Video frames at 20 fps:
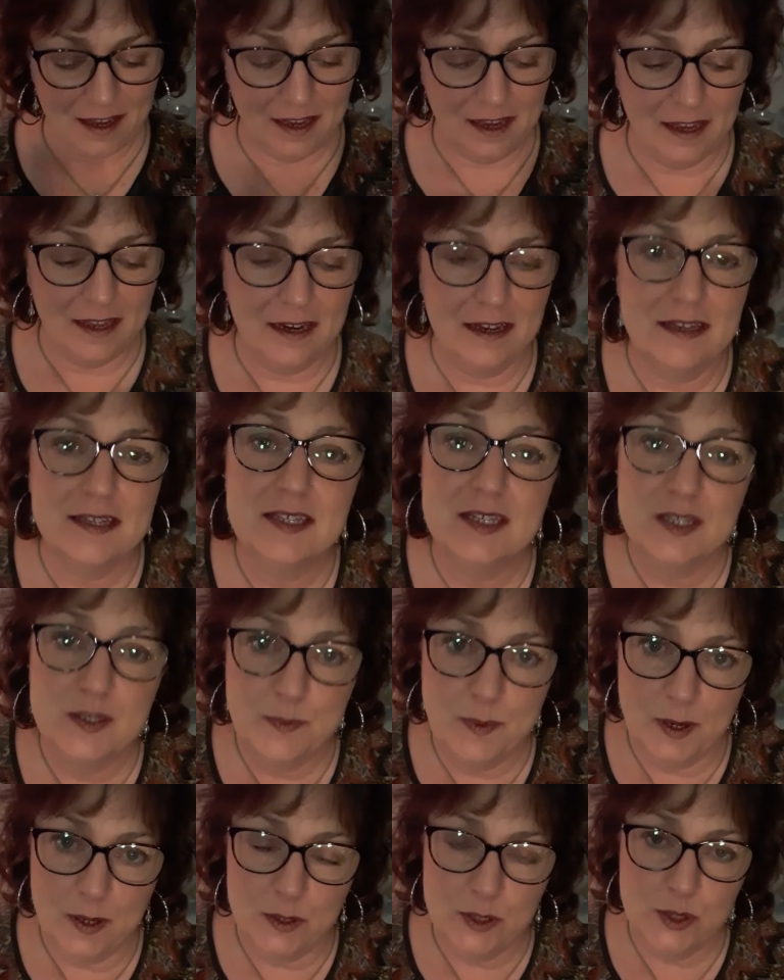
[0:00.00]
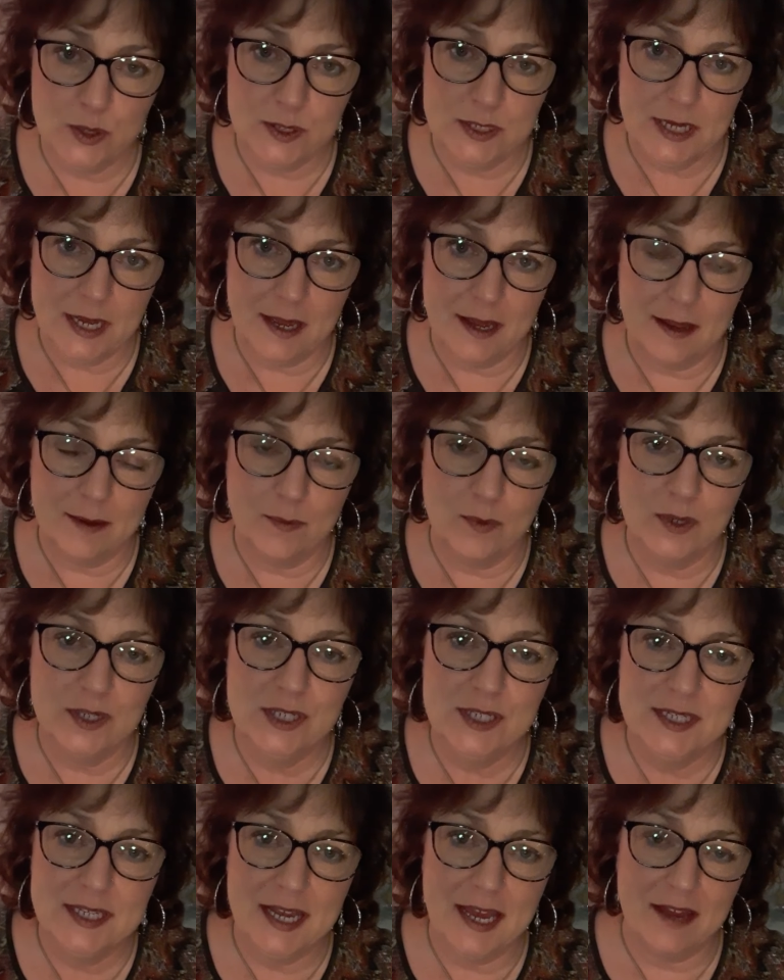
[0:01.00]
it is a spiritual time. We
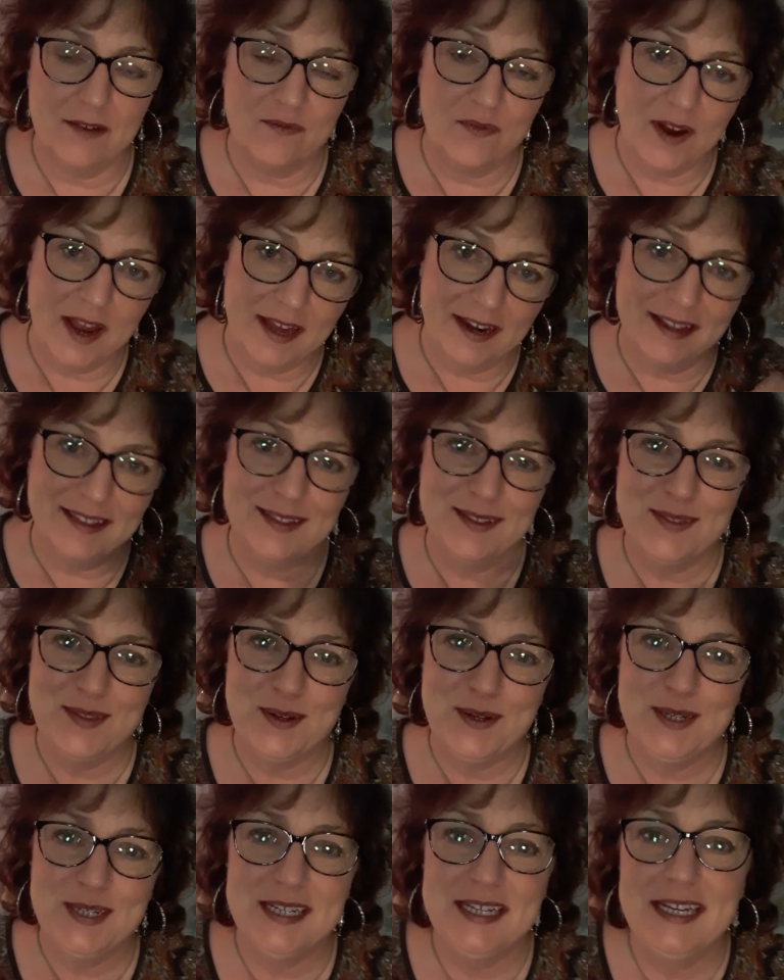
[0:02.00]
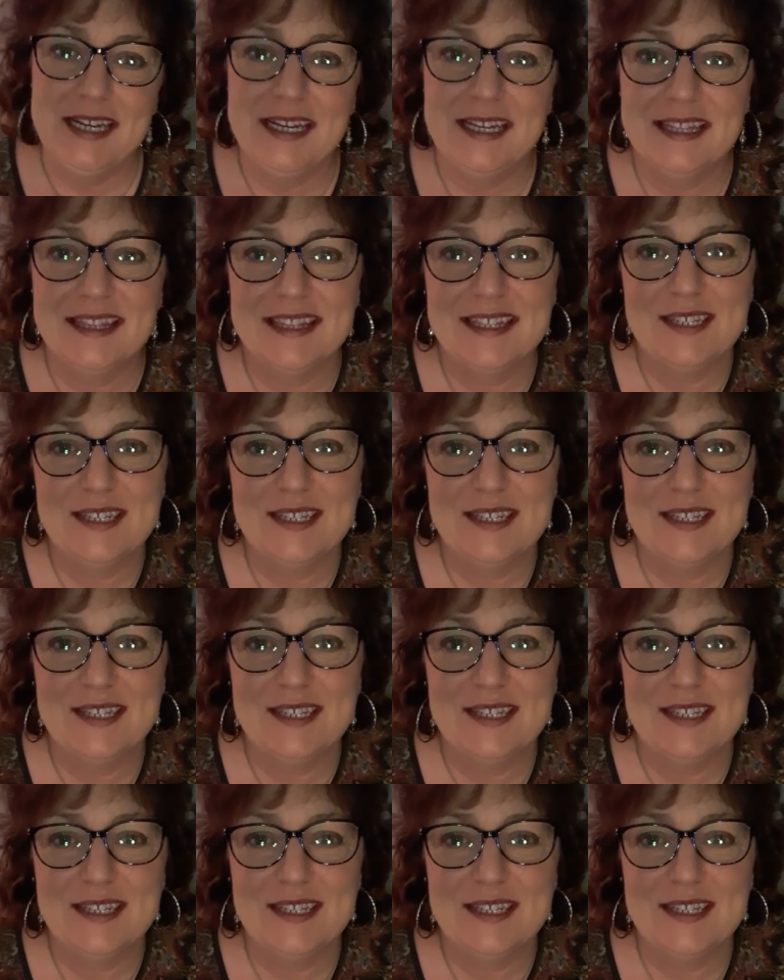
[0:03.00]
just had Friday the 13th,